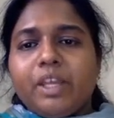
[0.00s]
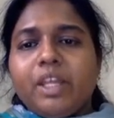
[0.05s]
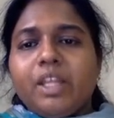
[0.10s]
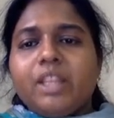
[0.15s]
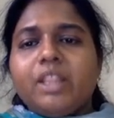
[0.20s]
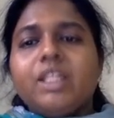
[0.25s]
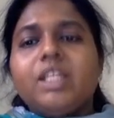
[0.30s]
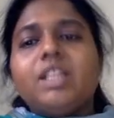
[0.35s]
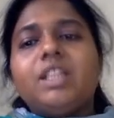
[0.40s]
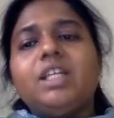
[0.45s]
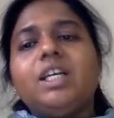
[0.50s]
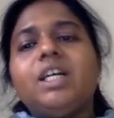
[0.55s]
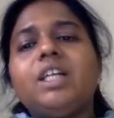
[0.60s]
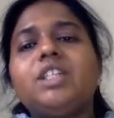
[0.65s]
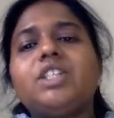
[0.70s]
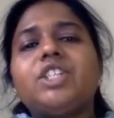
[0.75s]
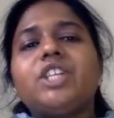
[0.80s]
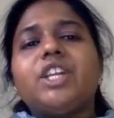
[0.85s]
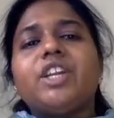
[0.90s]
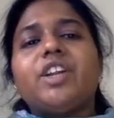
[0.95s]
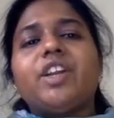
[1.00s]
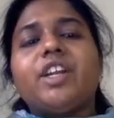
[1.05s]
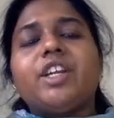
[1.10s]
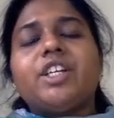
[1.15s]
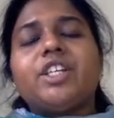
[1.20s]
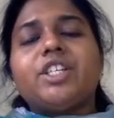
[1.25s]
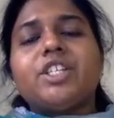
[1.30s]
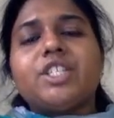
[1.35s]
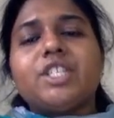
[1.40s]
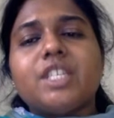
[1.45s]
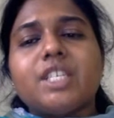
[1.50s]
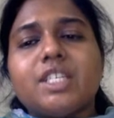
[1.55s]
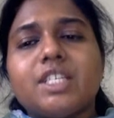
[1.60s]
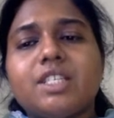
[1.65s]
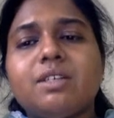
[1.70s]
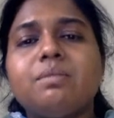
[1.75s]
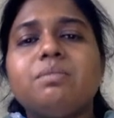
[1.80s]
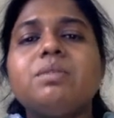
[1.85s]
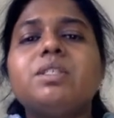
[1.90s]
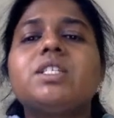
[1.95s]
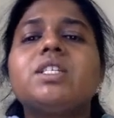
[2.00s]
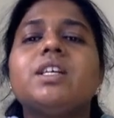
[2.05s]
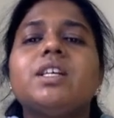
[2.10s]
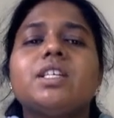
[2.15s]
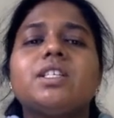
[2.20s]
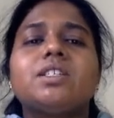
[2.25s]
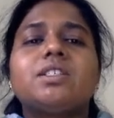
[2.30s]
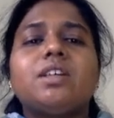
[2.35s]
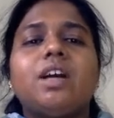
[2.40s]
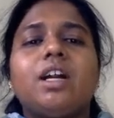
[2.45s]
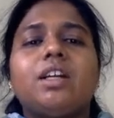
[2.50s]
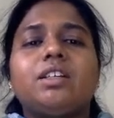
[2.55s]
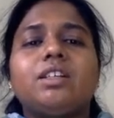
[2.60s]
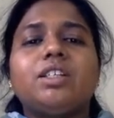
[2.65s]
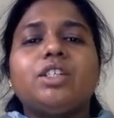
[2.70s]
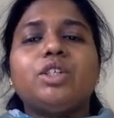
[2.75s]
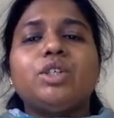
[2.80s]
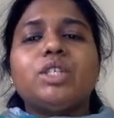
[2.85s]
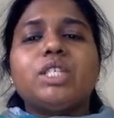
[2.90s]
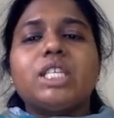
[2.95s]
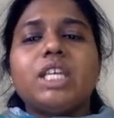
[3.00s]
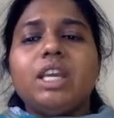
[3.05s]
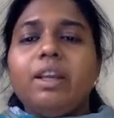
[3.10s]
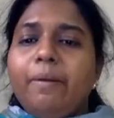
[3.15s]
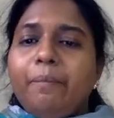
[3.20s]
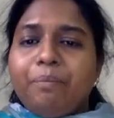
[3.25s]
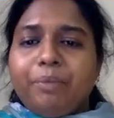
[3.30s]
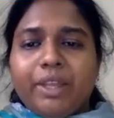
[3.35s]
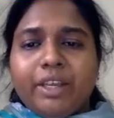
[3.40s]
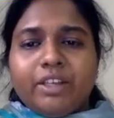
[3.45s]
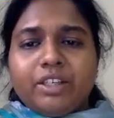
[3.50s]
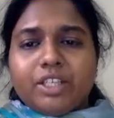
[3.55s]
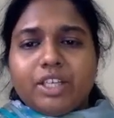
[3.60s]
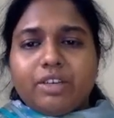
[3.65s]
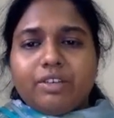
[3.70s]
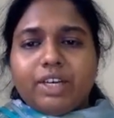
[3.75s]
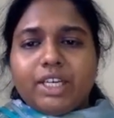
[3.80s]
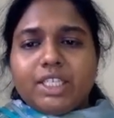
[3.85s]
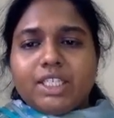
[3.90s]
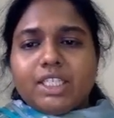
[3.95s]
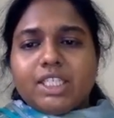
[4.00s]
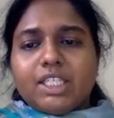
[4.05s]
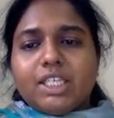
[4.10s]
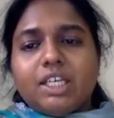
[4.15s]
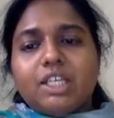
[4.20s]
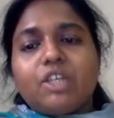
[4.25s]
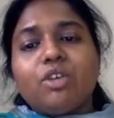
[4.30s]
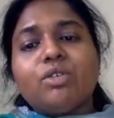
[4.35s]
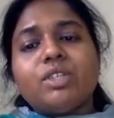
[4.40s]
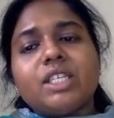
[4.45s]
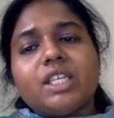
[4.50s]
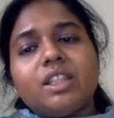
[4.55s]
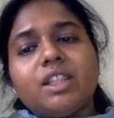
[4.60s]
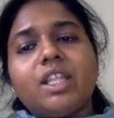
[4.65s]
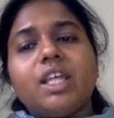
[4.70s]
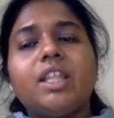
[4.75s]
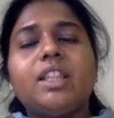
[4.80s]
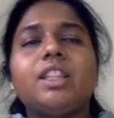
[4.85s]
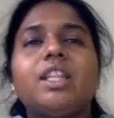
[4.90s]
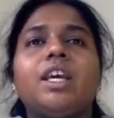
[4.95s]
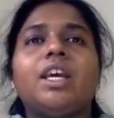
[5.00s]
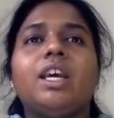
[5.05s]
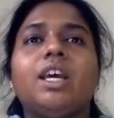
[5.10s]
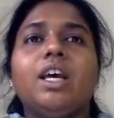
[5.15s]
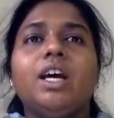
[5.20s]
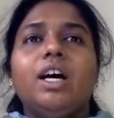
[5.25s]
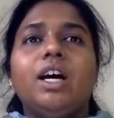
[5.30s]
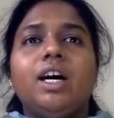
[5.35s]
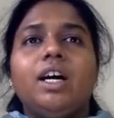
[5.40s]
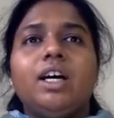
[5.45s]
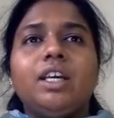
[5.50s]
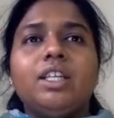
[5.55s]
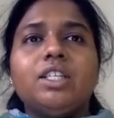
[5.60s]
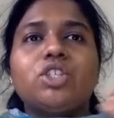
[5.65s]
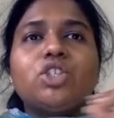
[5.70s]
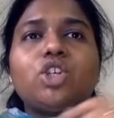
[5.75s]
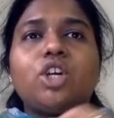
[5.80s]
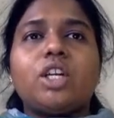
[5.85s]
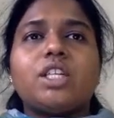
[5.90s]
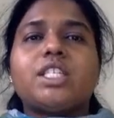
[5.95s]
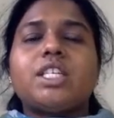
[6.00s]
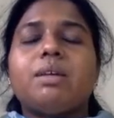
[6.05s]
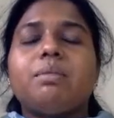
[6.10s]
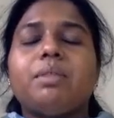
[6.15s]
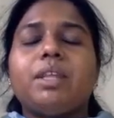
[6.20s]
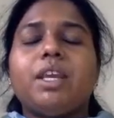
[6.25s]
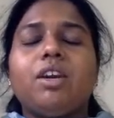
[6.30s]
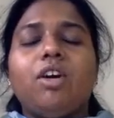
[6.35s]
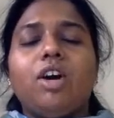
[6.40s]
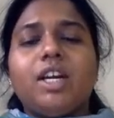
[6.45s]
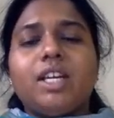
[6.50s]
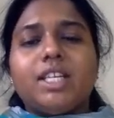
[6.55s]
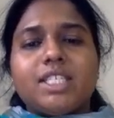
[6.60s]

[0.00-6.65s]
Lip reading: The third generation systems started using integrated circuits, and then they installed something called as